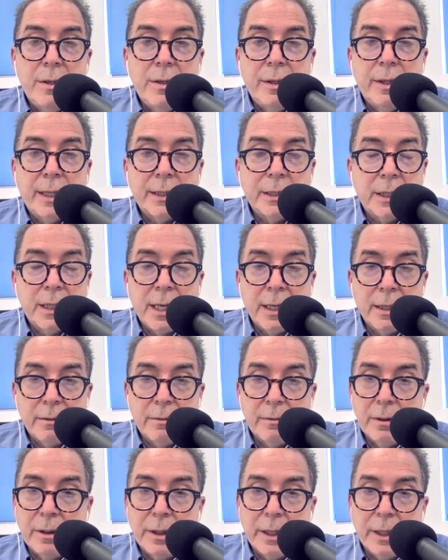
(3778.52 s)
That's not,
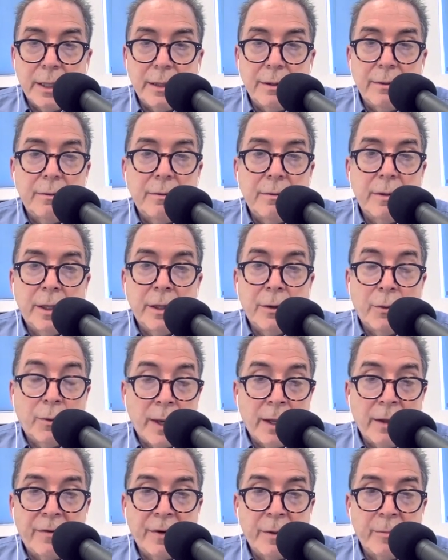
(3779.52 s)
again,
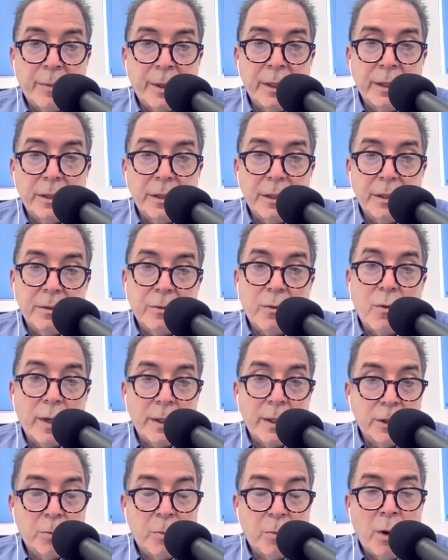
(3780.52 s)
irrelevant, but it's
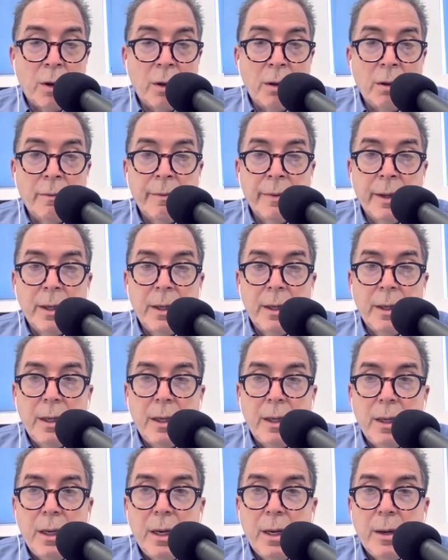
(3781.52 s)
quite small.
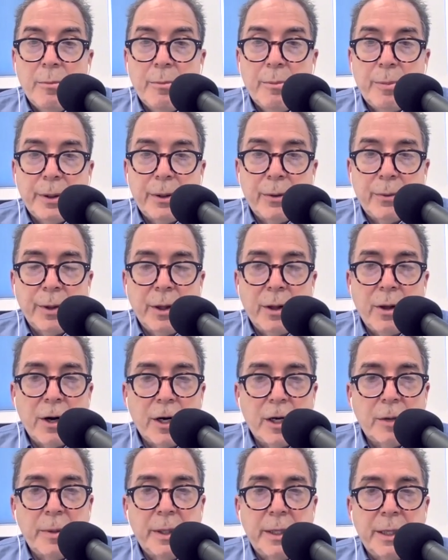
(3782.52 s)
But the real
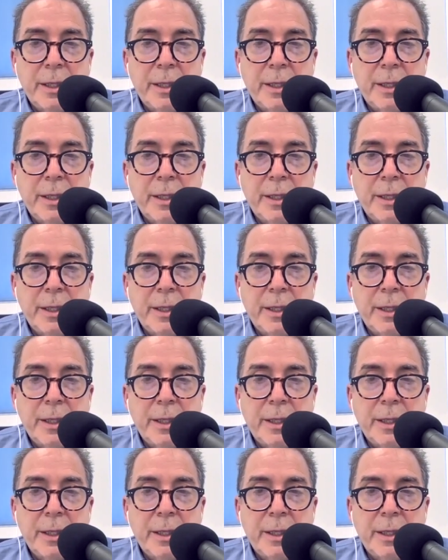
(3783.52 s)
argument